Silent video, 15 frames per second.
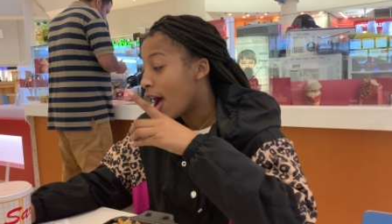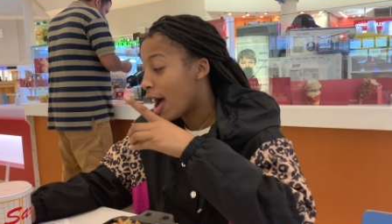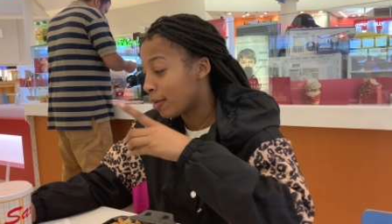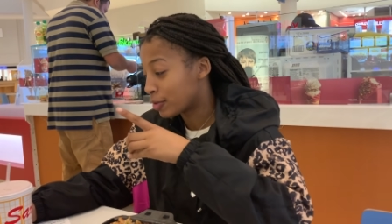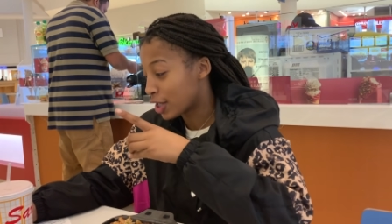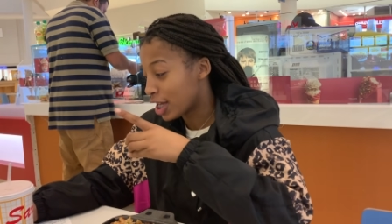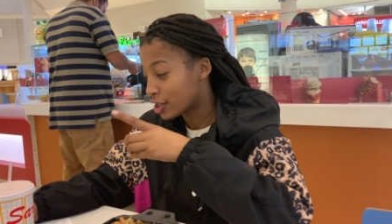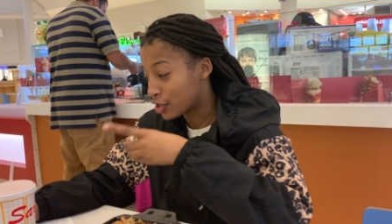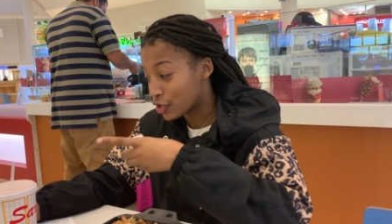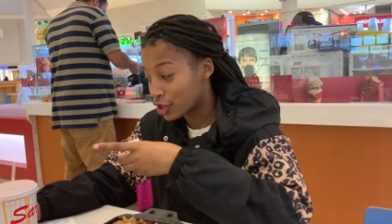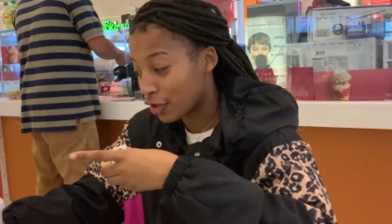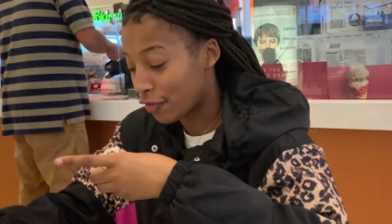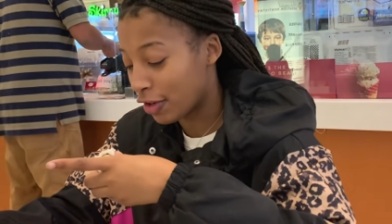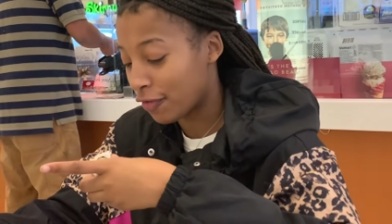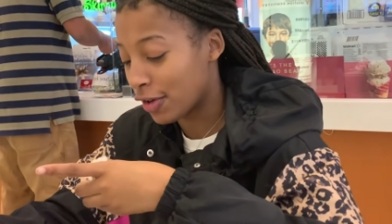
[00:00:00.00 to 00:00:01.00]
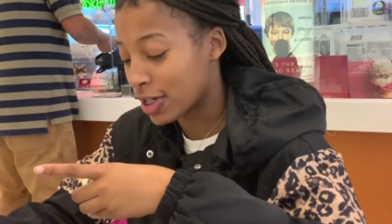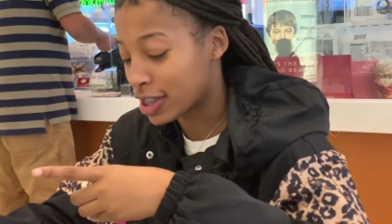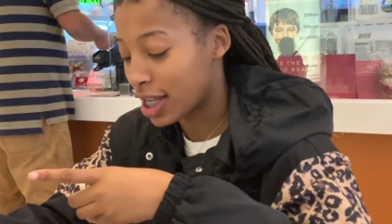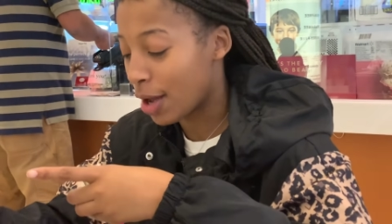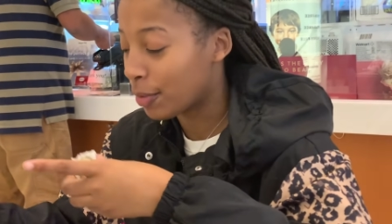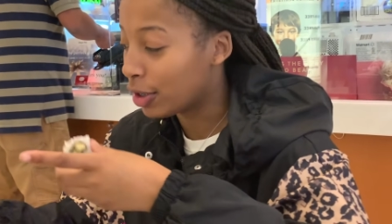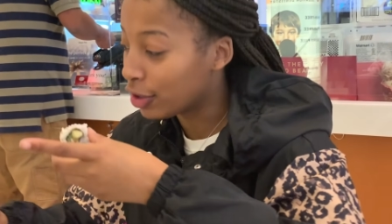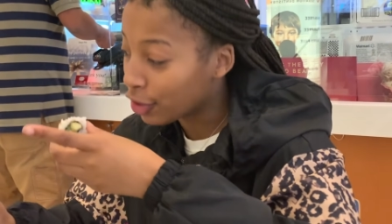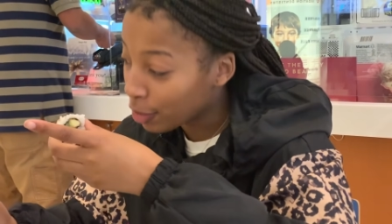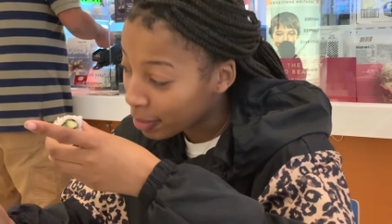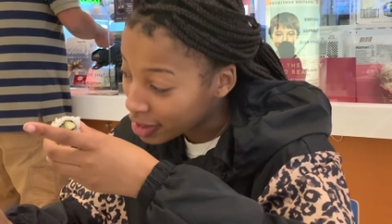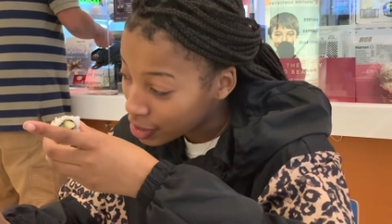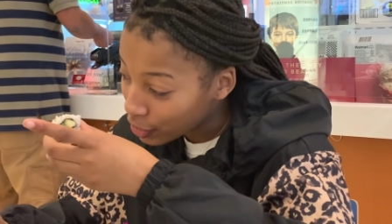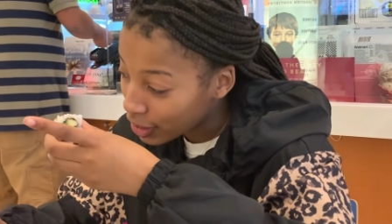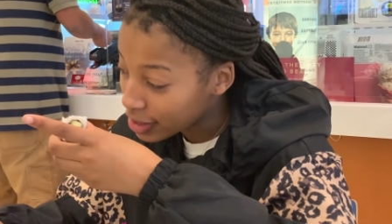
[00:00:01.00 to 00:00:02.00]
I'm trying to teach you for the first time with a little
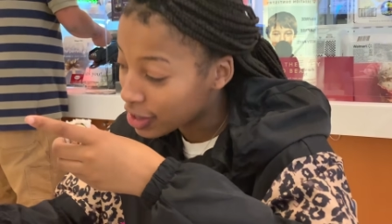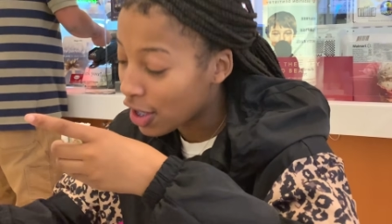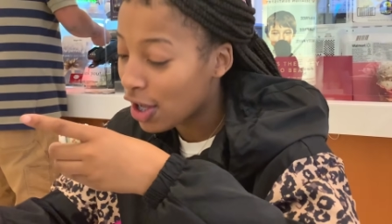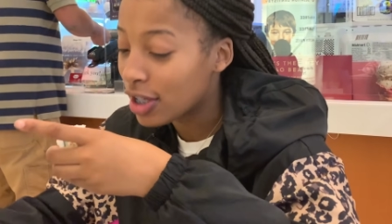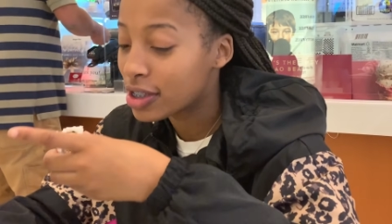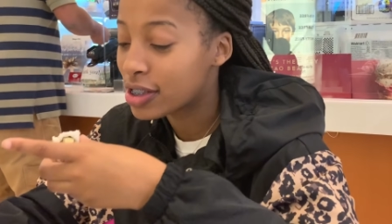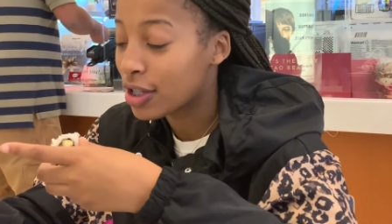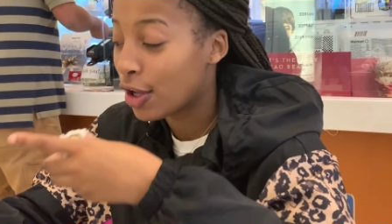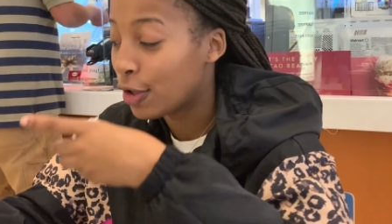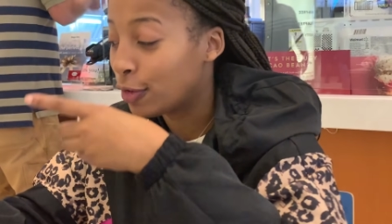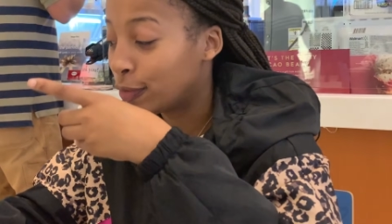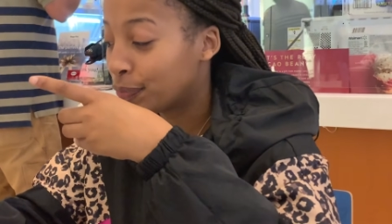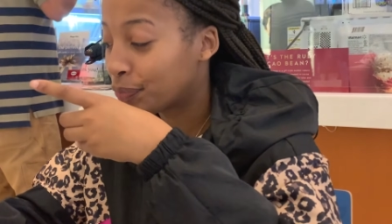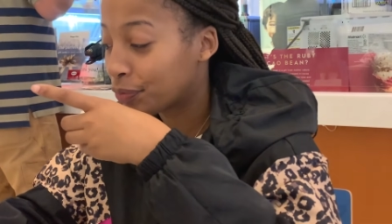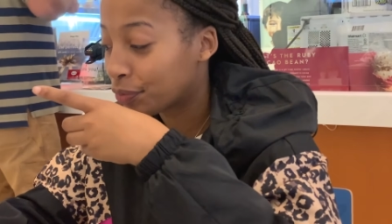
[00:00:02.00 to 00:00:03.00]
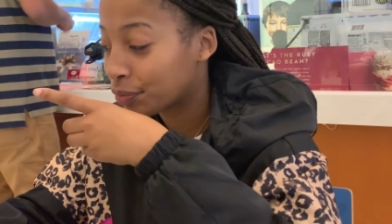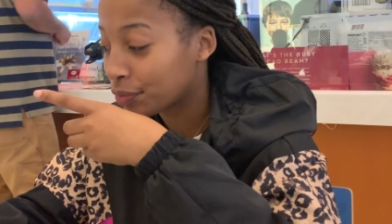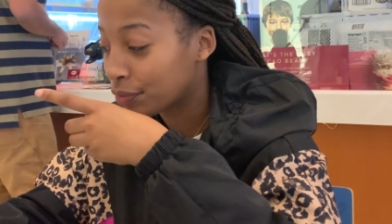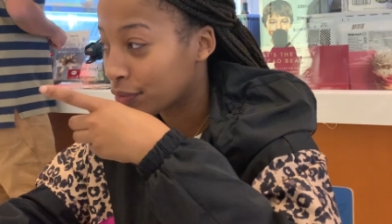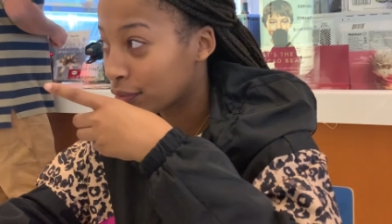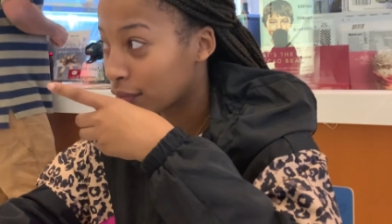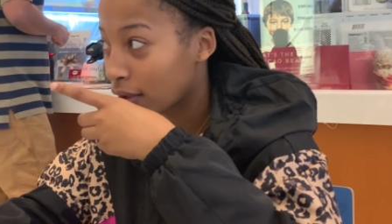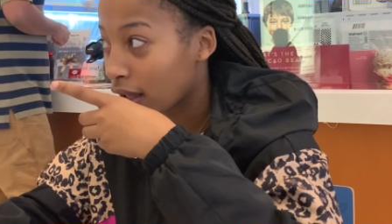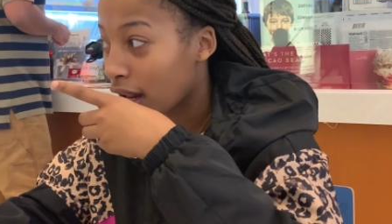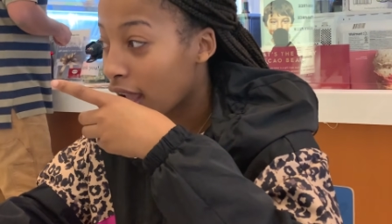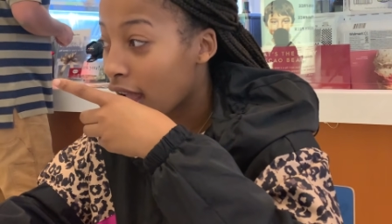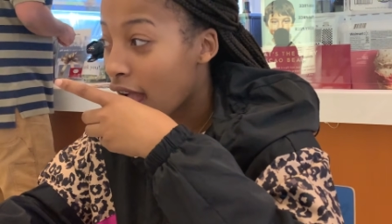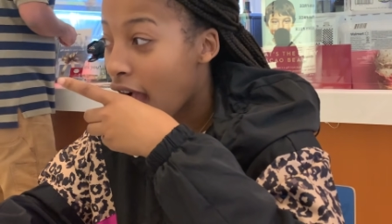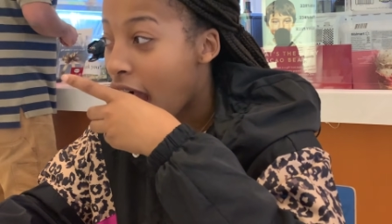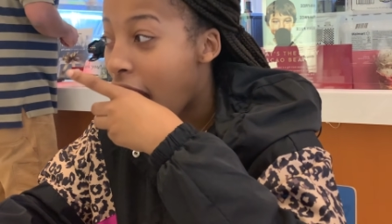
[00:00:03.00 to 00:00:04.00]
bit of soy sauce, so. A little bit of soy